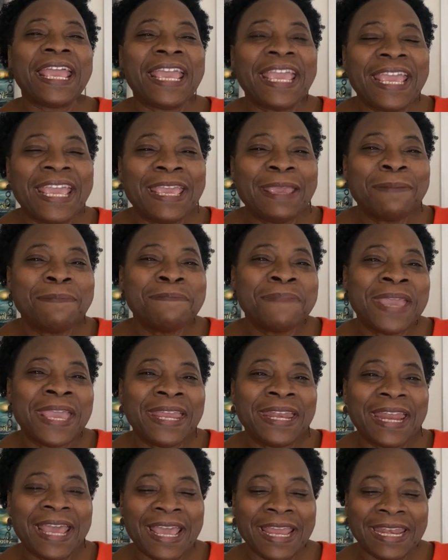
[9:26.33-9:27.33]

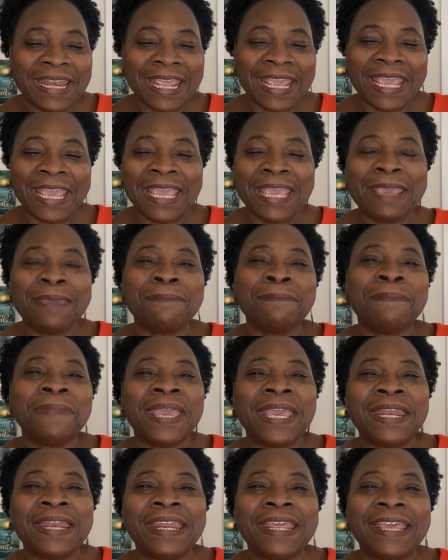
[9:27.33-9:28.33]
Amen and
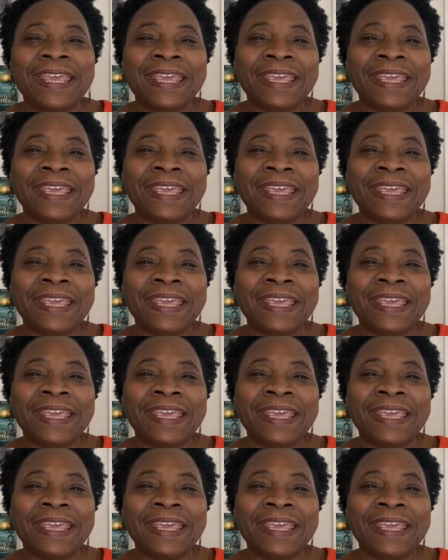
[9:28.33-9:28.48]
amen.